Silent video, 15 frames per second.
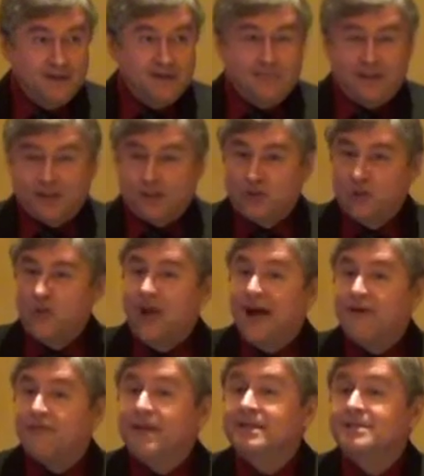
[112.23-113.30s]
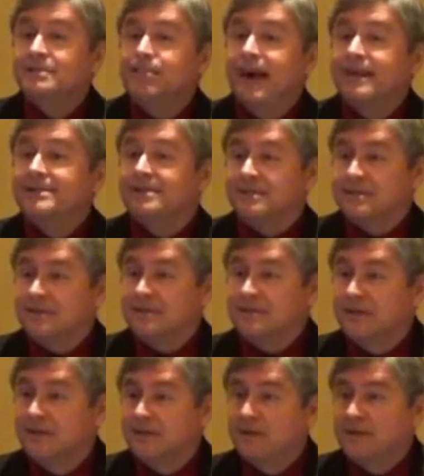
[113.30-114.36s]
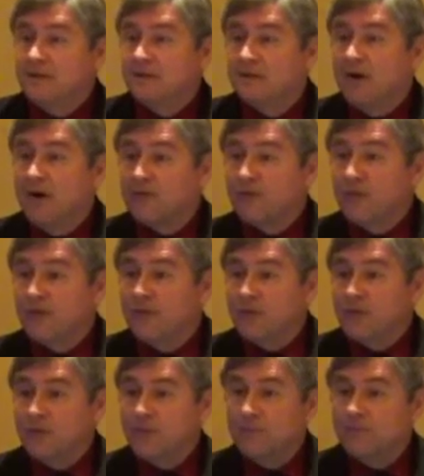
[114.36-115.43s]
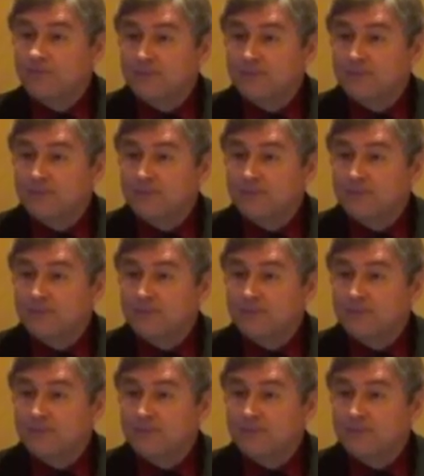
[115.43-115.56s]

to make sure you have independence of review.